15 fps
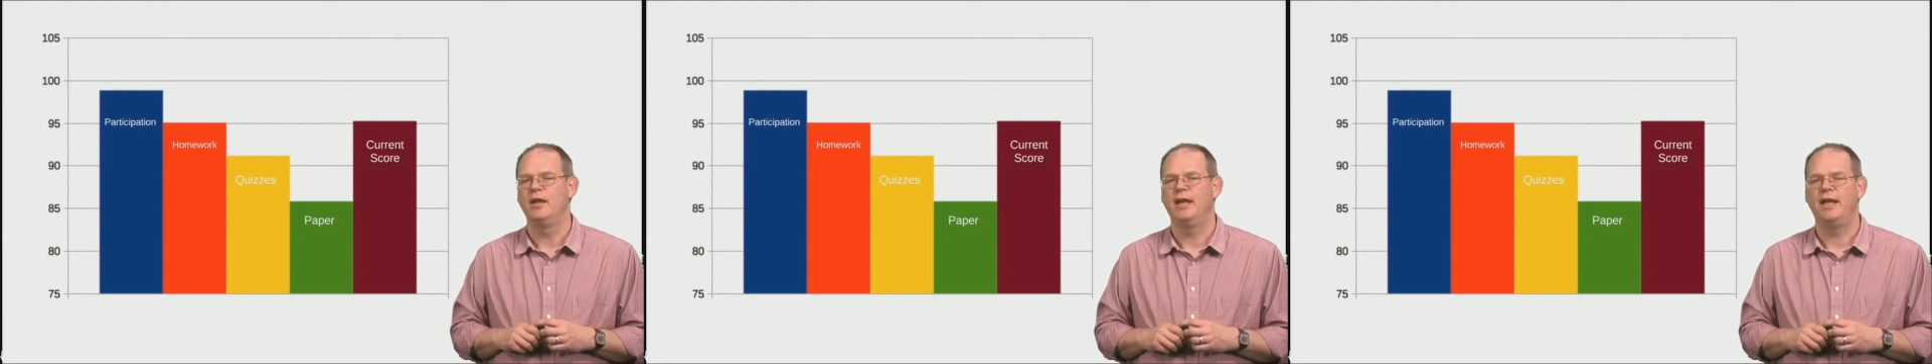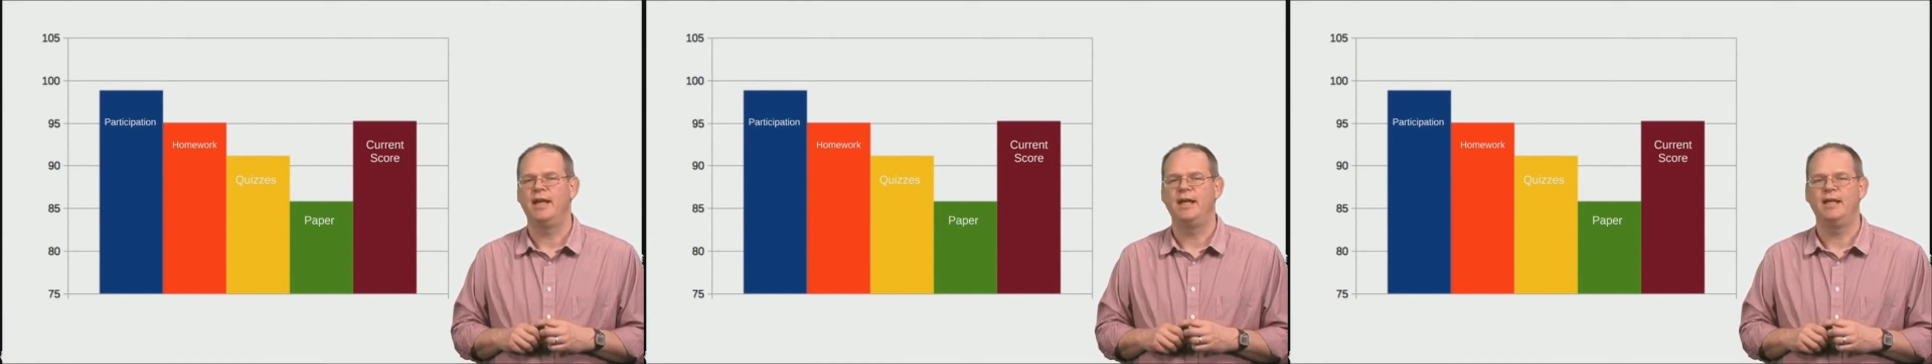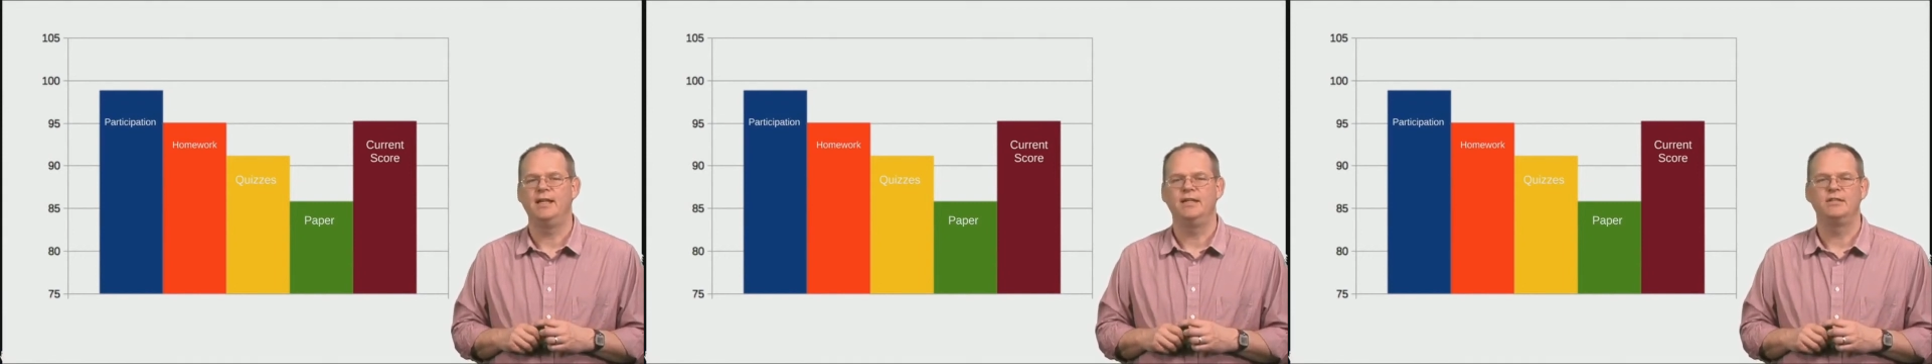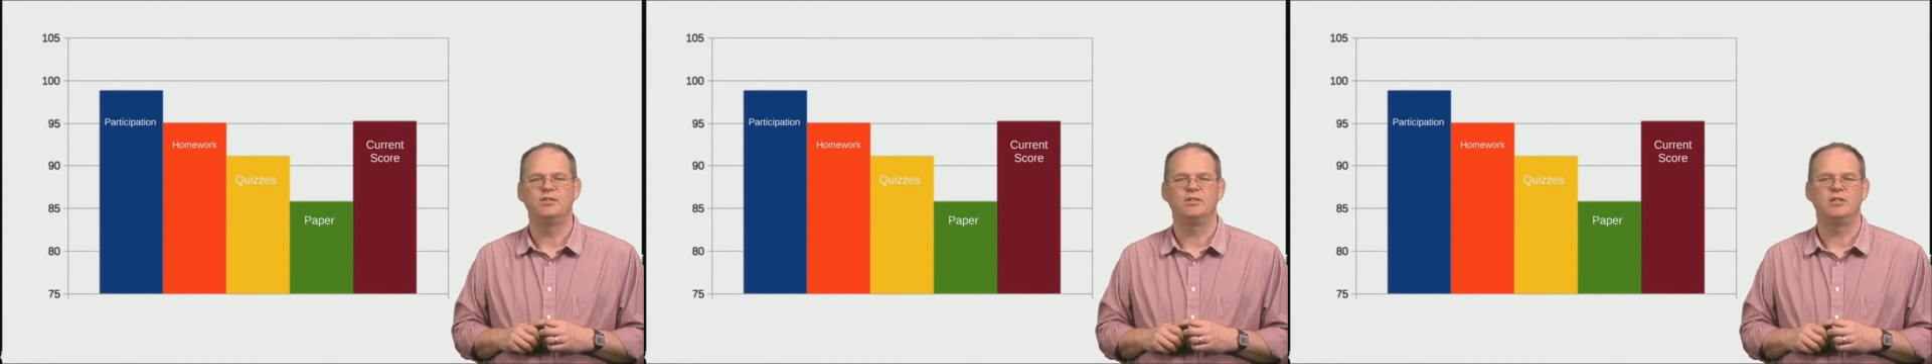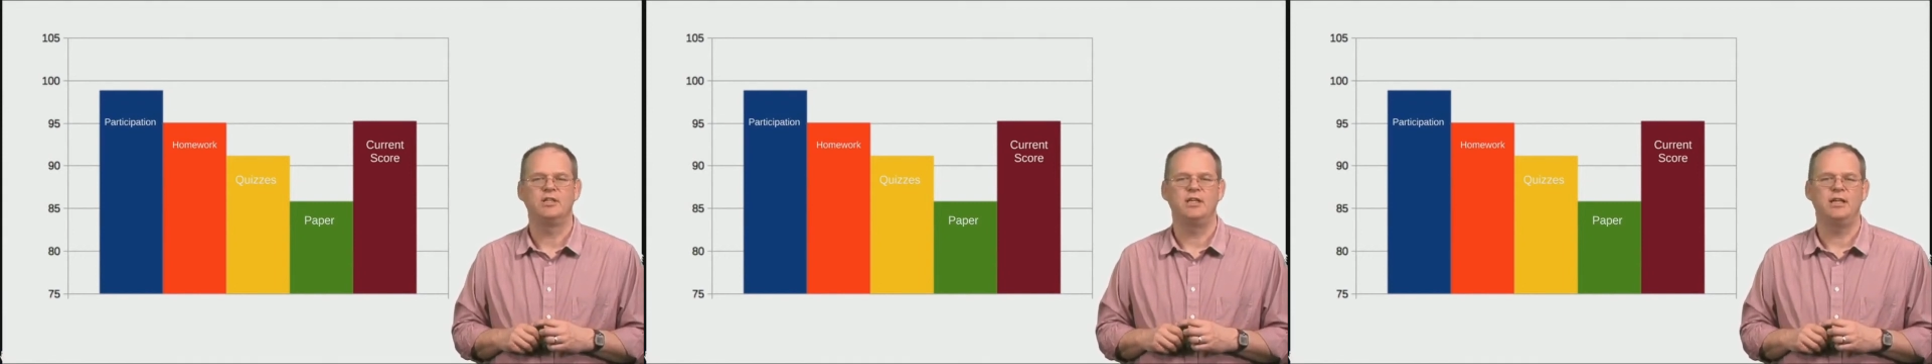And
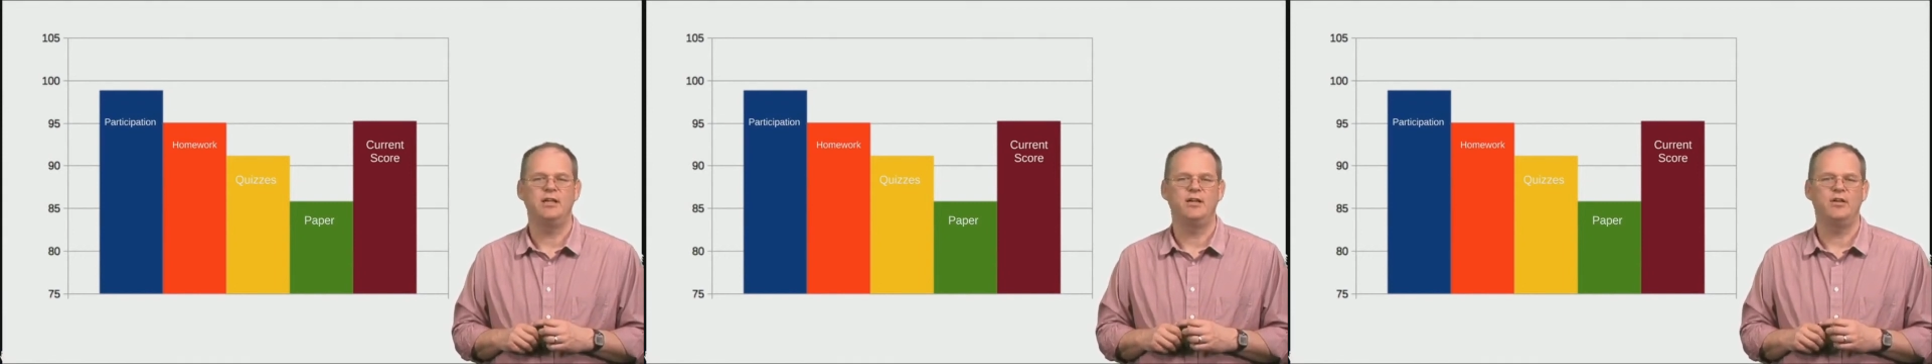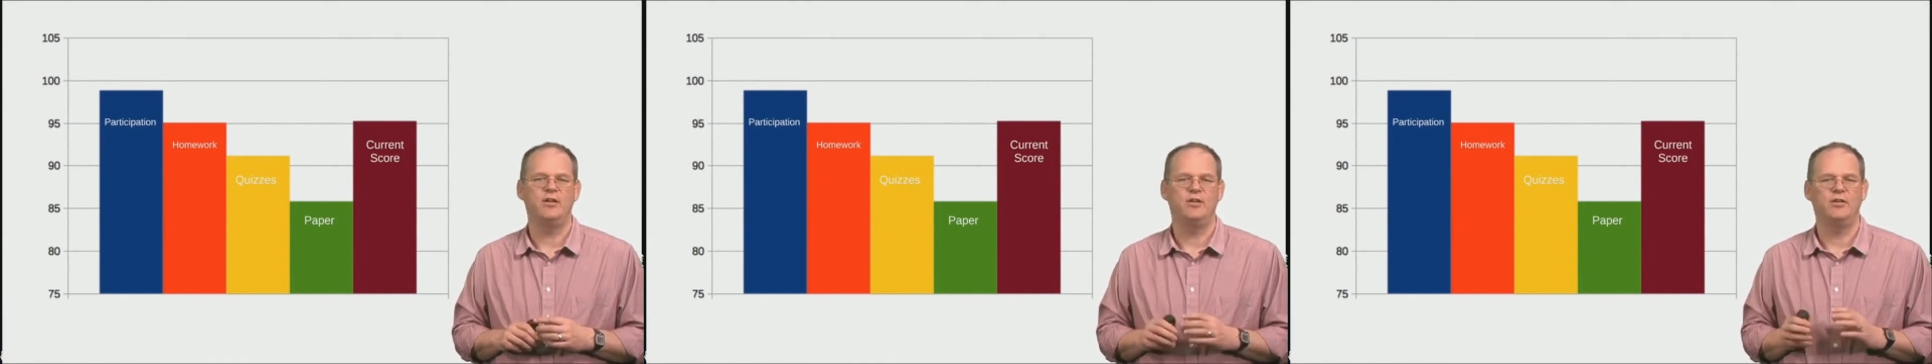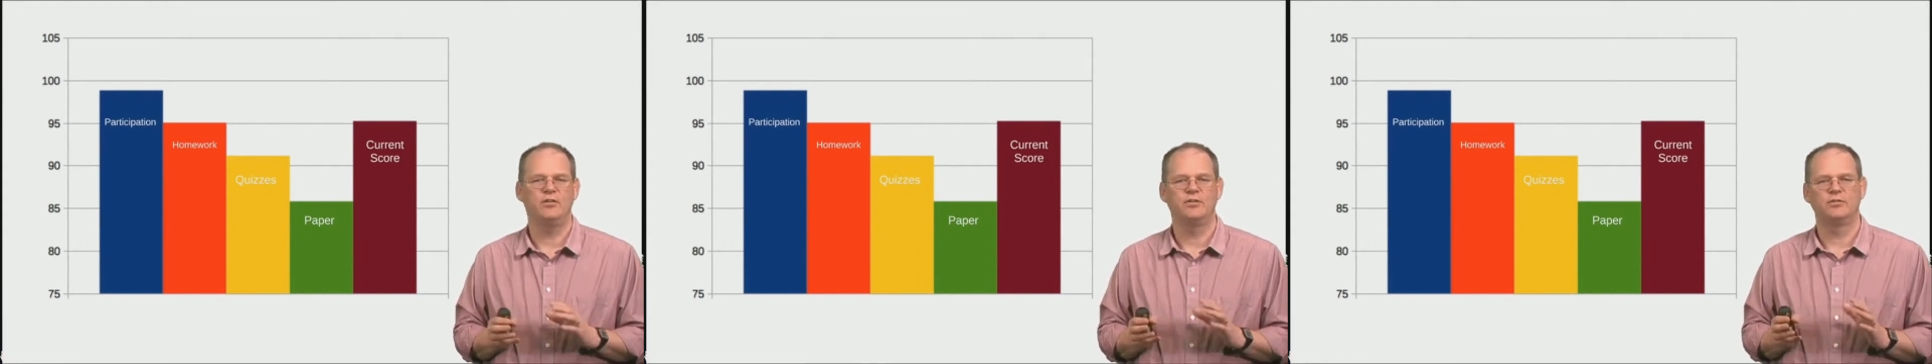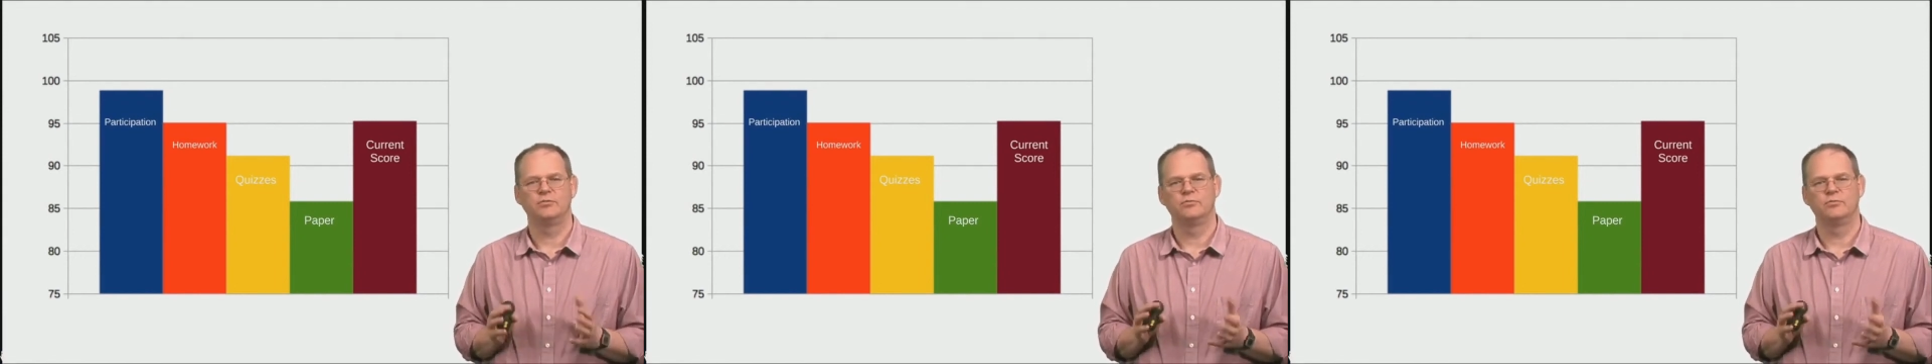here